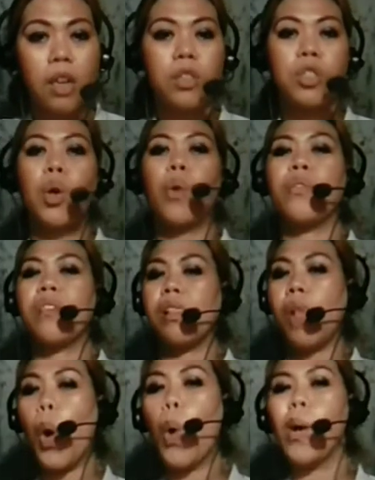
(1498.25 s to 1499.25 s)
So the
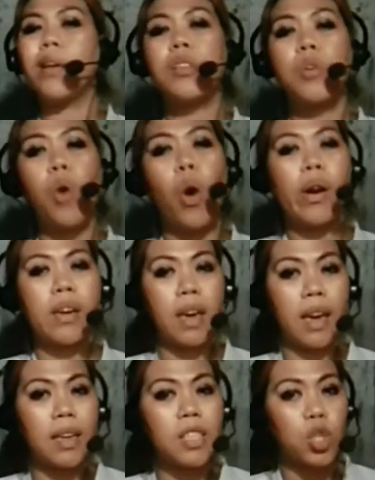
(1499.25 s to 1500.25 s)
lowest score
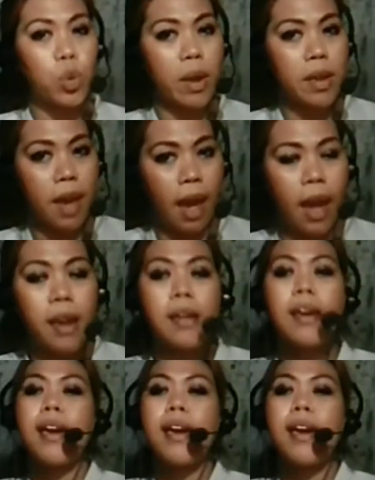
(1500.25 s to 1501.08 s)
is 28